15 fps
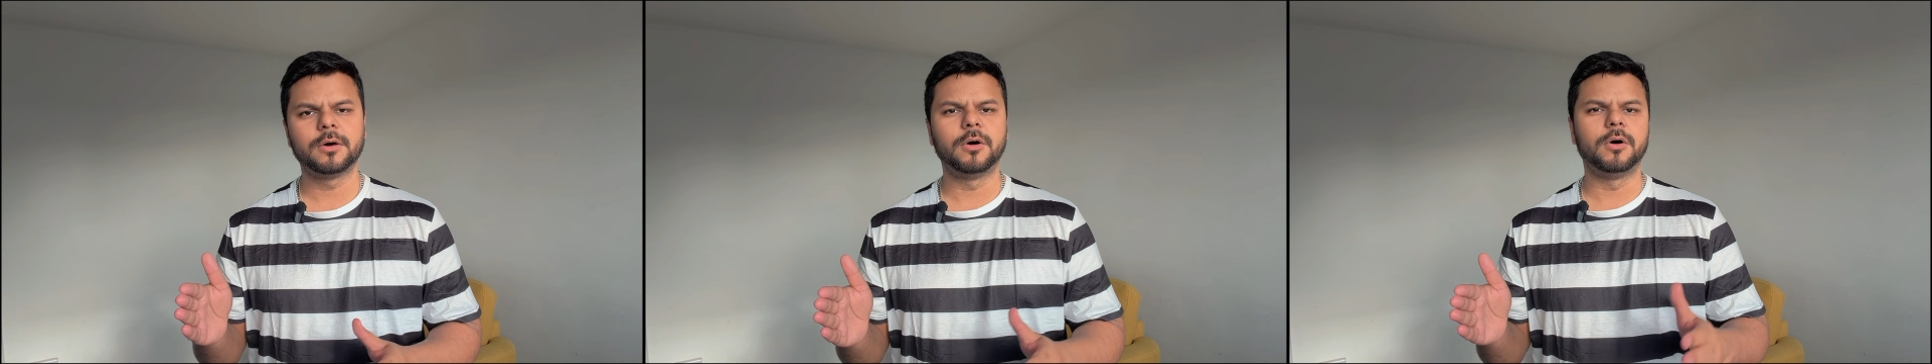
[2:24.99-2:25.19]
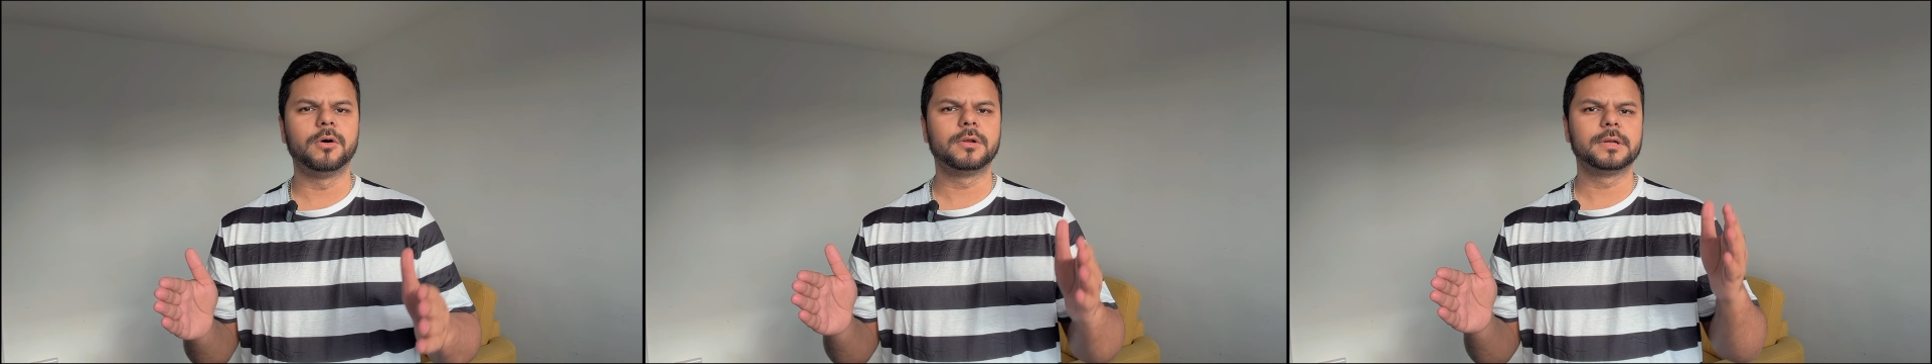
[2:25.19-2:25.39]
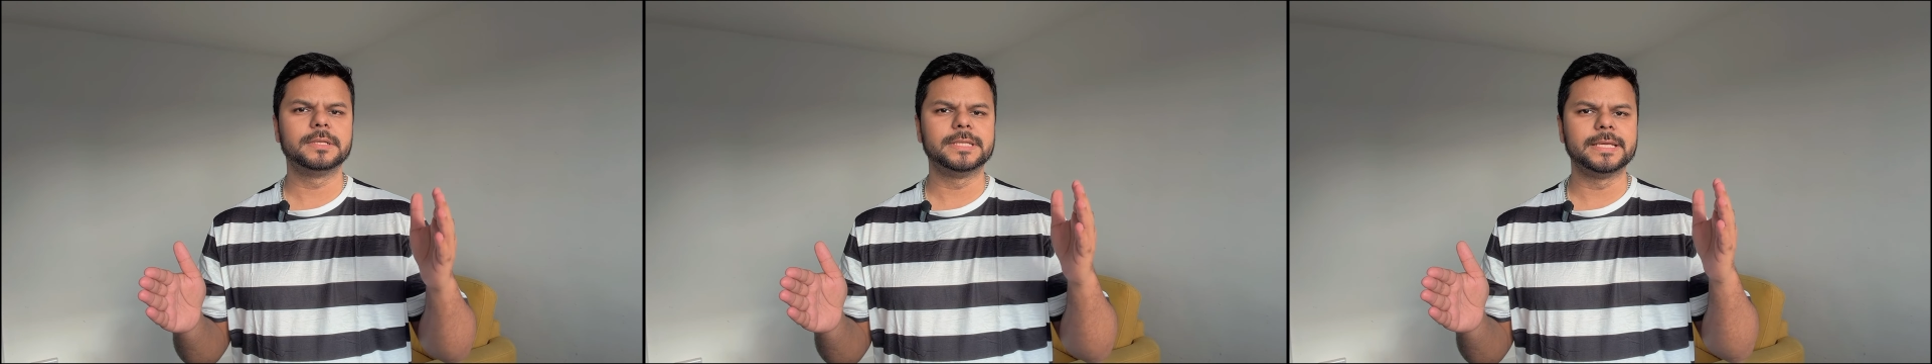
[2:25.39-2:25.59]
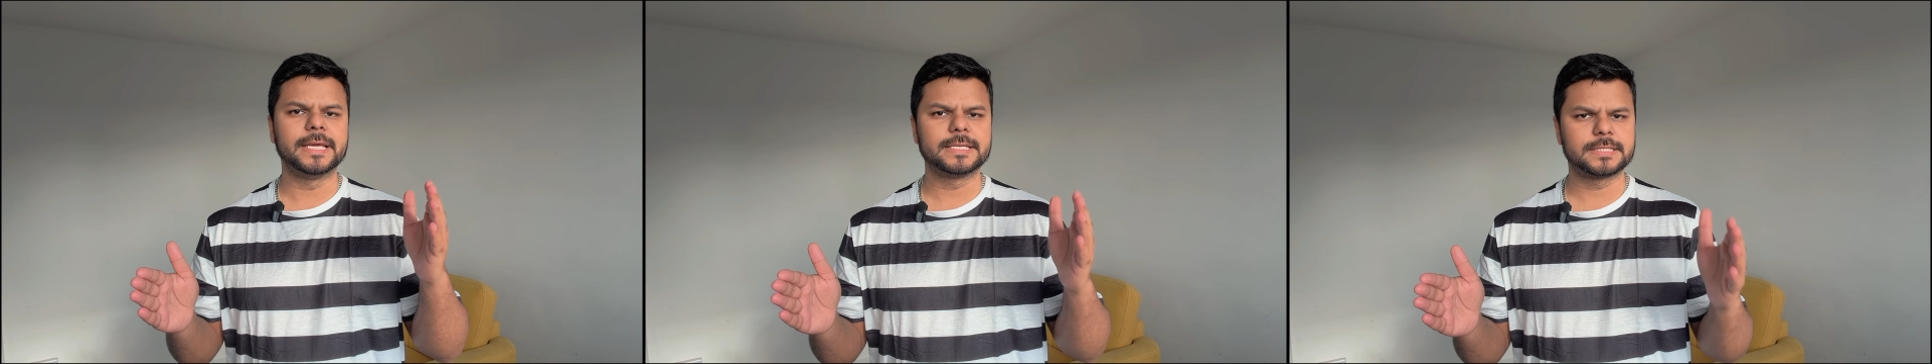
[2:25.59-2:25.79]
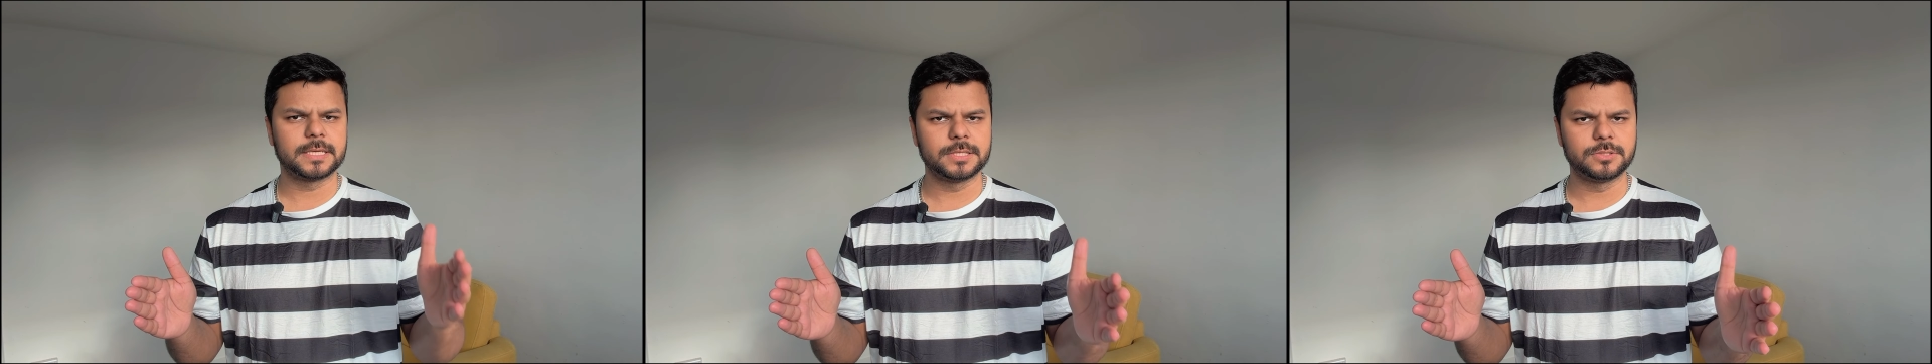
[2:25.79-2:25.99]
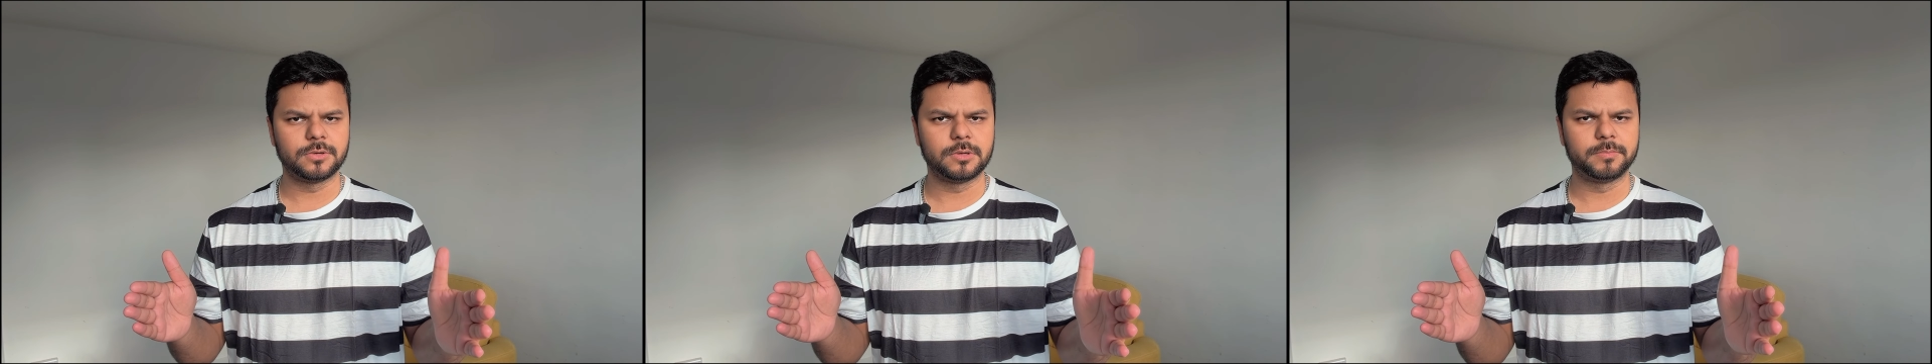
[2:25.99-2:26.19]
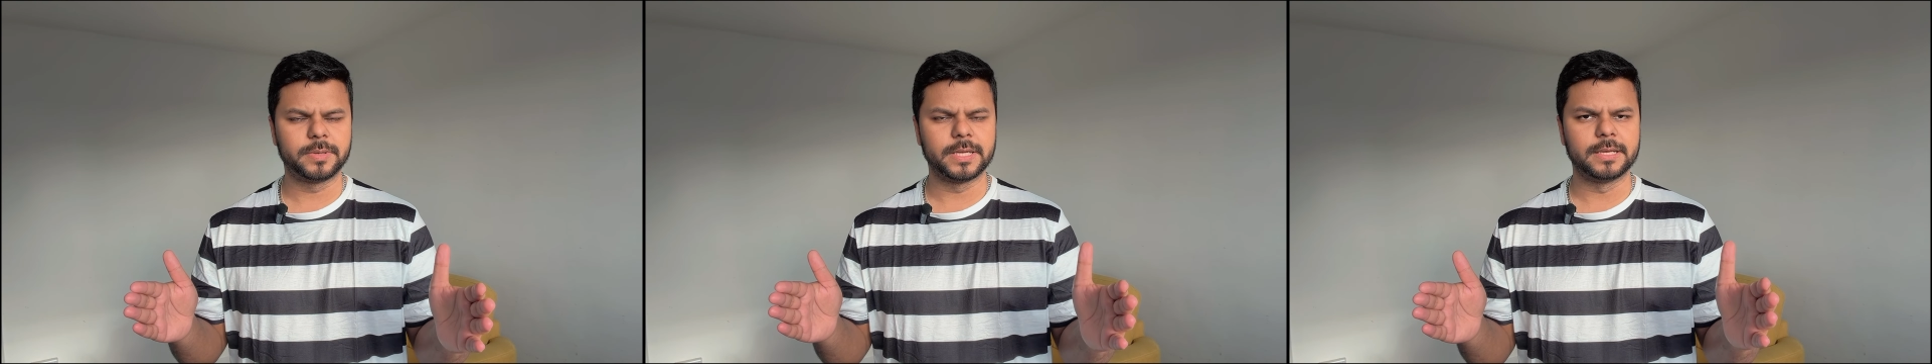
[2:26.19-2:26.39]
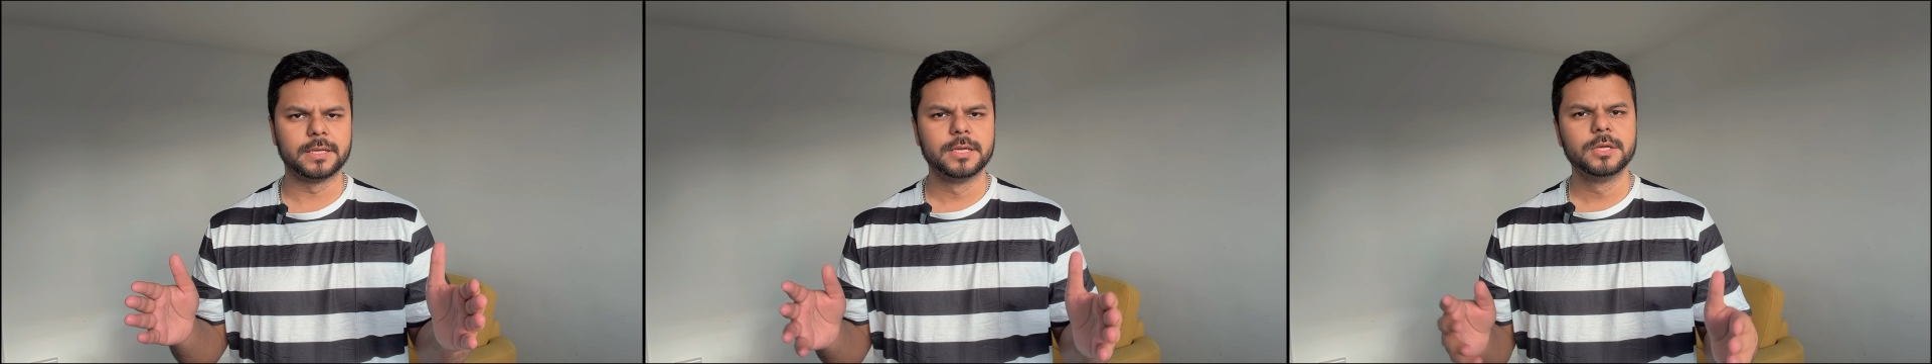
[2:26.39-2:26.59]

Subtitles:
or the SI joint pain.